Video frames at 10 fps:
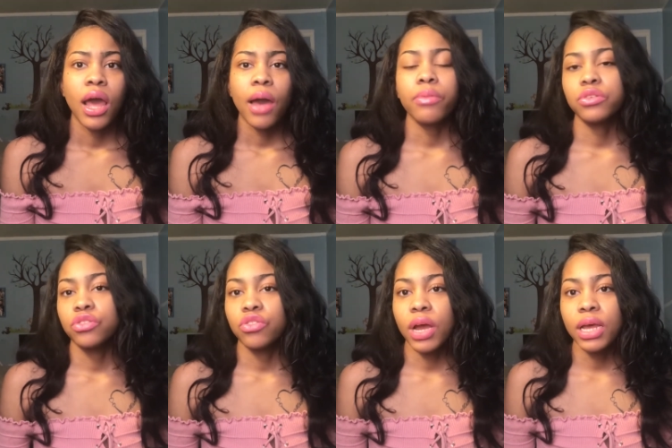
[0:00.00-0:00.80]
I was
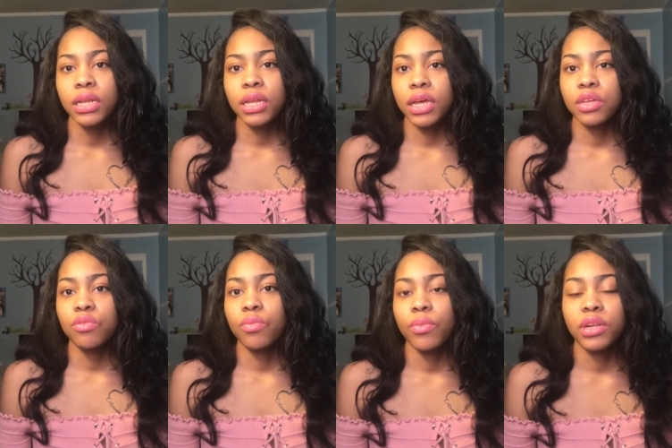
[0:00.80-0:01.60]
trying to
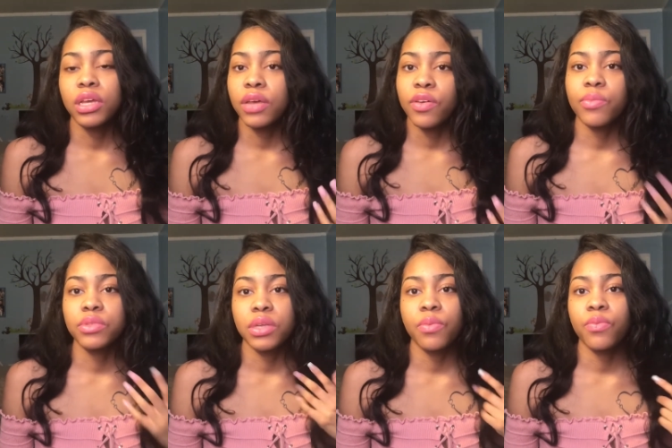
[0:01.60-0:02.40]
like give him
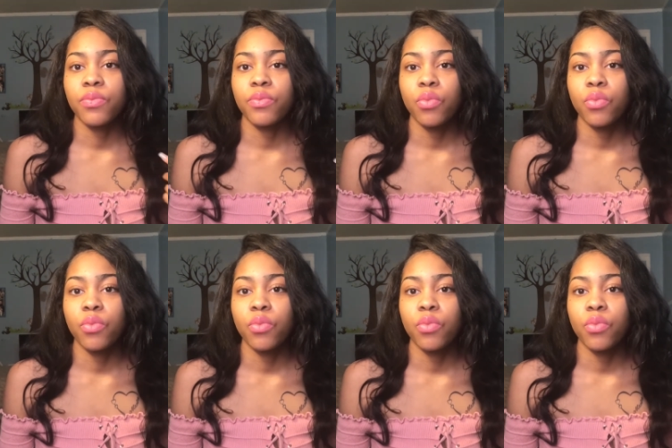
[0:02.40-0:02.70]
some